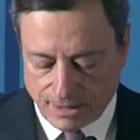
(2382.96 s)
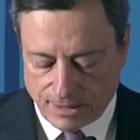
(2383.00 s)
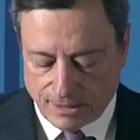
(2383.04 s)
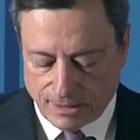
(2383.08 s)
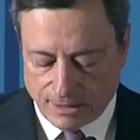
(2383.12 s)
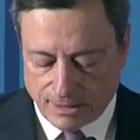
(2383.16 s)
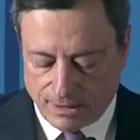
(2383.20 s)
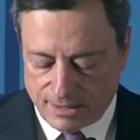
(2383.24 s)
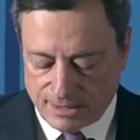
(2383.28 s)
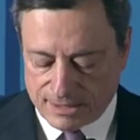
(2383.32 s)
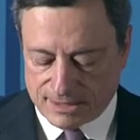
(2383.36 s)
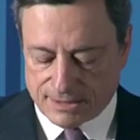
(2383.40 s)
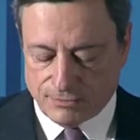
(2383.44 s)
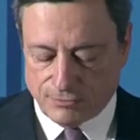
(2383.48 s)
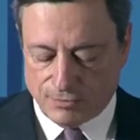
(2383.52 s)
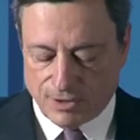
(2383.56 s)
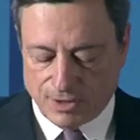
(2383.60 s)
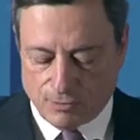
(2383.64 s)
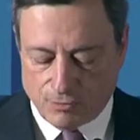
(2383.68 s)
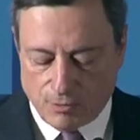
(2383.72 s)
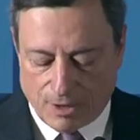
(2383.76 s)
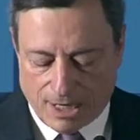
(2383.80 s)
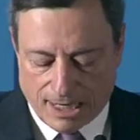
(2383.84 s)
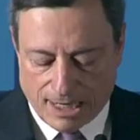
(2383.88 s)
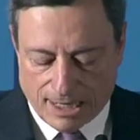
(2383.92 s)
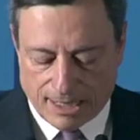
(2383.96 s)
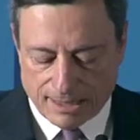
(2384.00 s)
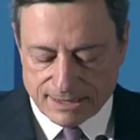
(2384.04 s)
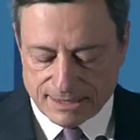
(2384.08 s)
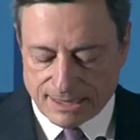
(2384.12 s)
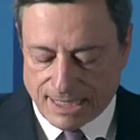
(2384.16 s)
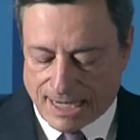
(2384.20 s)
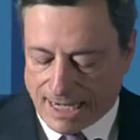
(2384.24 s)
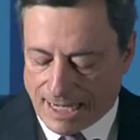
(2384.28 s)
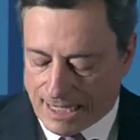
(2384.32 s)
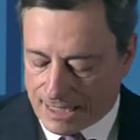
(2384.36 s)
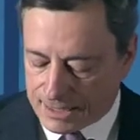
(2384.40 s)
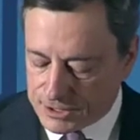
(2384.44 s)
This requires
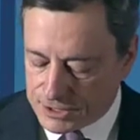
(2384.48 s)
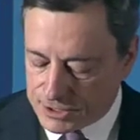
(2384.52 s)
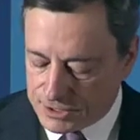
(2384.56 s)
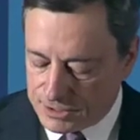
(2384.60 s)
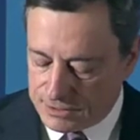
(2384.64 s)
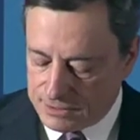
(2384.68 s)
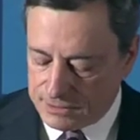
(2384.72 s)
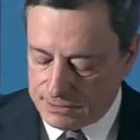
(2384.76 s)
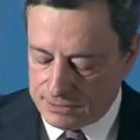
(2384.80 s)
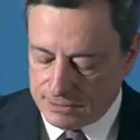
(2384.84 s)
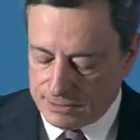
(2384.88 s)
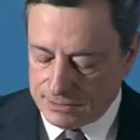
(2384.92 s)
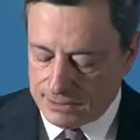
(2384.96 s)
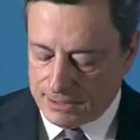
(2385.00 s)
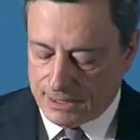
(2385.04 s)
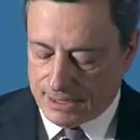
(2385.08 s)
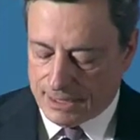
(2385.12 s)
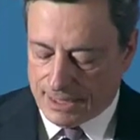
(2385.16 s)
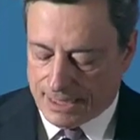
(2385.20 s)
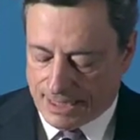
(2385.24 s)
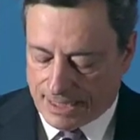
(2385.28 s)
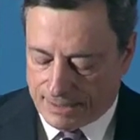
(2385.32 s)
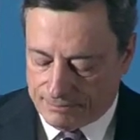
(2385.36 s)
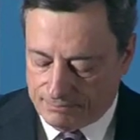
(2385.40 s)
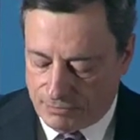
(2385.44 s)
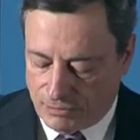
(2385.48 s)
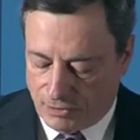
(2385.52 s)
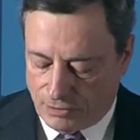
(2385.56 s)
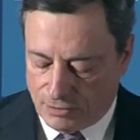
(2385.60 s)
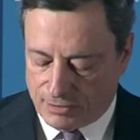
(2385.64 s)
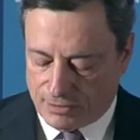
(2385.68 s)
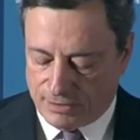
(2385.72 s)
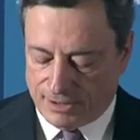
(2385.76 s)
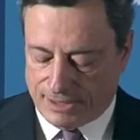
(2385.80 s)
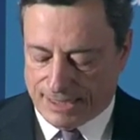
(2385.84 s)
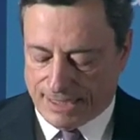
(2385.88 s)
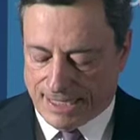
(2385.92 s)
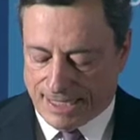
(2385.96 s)
action at
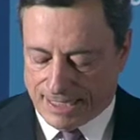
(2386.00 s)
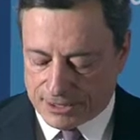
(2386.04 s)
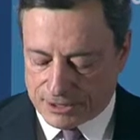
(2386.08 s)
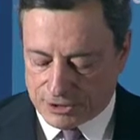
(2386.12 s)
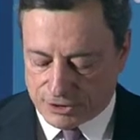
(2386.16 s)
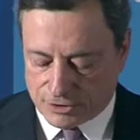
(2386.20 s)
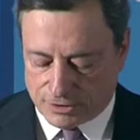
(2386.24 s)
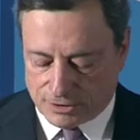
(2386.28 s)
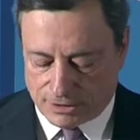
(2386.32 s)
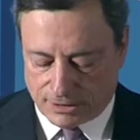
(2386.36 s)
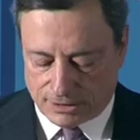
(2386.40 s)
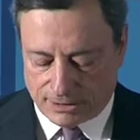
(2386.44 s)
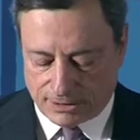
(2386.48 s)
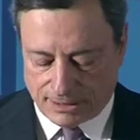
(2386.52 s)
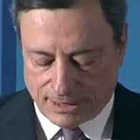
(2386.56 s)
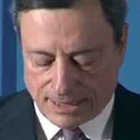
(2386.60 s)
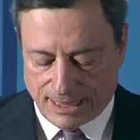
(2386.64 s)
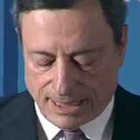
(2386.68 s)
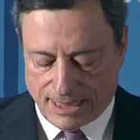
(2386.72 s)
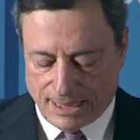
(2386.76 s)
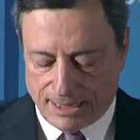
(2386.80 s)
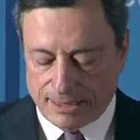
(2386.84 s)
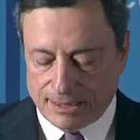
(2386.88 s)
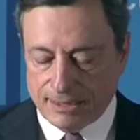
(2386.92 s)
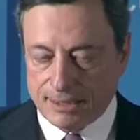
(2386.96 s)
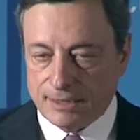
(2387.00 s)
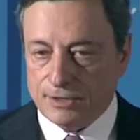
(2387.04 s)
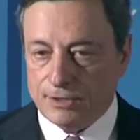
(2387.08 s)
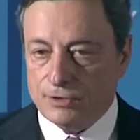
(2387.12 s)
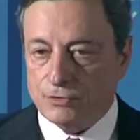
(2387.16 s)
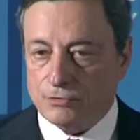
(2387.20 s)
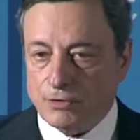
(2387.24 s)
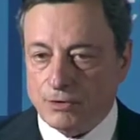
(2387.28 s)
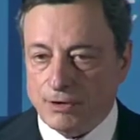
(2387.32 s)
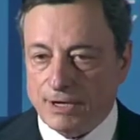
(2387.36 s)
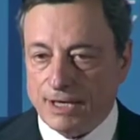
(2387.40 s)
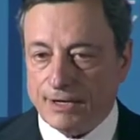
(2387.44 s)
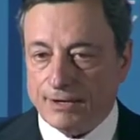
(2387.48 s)
both the national and
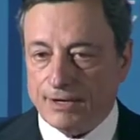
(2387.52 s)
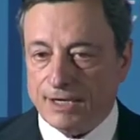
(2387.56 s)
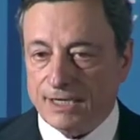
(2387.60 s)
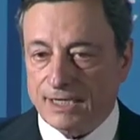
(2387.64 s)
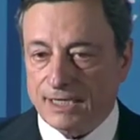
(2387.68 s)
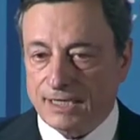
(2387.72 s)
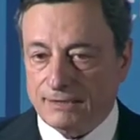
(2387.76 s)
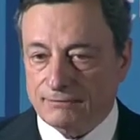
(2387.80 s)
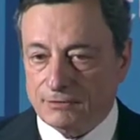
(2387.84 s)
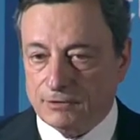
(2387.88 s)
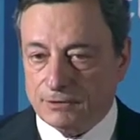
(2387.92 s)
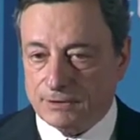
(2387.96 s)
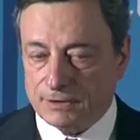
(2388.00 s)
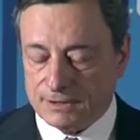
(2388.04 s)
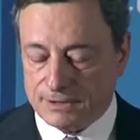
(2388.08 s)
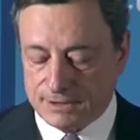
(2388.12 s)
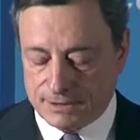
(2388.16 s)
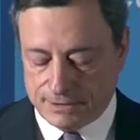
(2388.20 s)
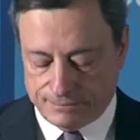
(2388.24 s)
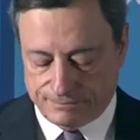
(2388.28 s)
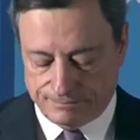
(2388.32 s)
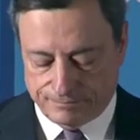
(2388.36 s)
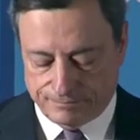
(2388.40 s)
euro area levels.